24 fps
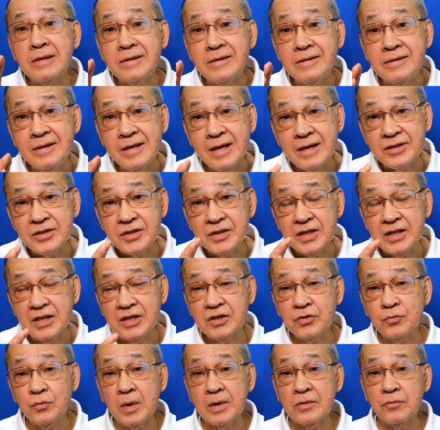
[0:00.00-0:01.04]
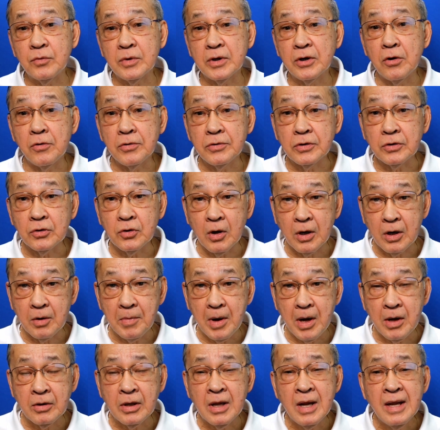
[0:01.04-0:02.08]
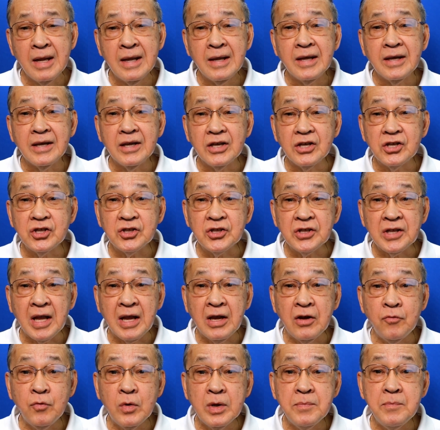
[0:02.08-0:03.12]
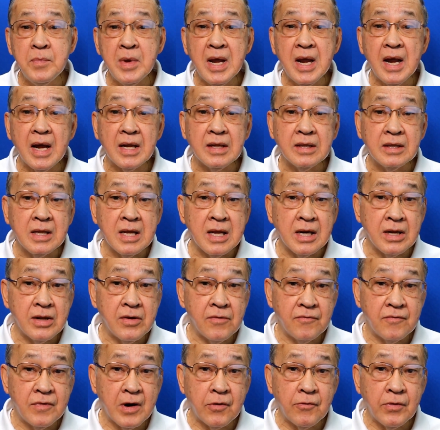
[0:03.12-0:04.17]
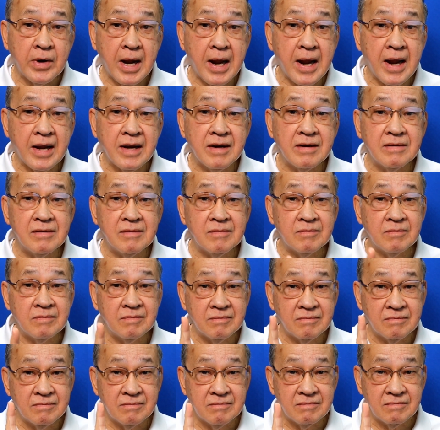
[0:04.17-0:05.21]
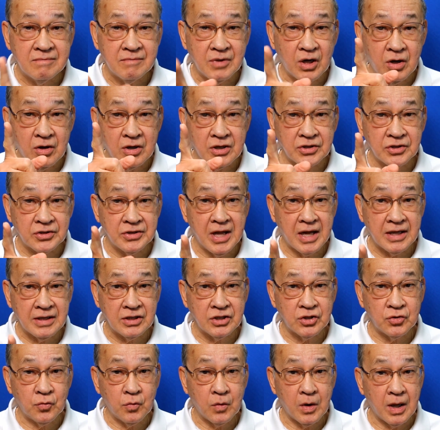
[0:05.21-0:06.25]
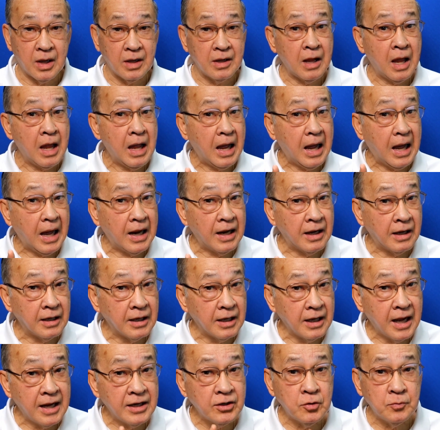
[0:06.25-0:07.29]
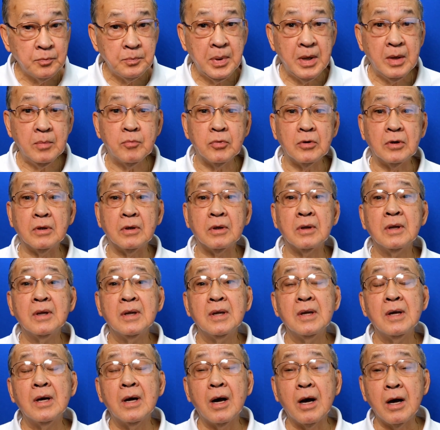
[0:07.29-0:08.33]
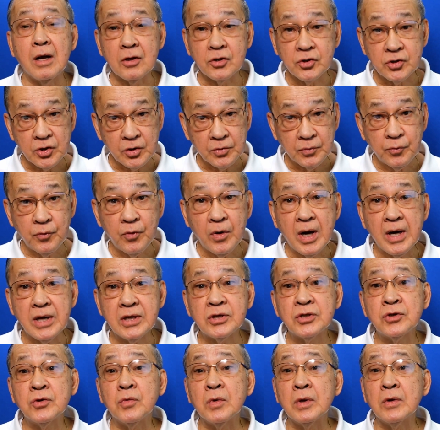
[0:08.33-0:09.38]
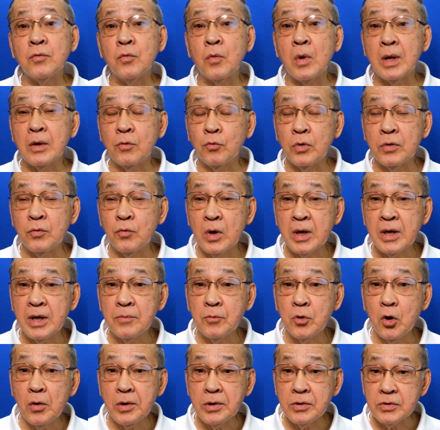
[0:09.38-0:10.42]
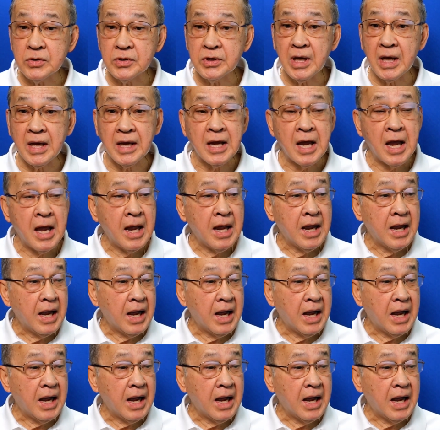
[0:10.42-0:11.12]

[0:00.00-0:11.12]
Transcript: This is what we are going to talk about. Stay with me until the very end, because that is where a lot of people are surprised with what I'm going to say.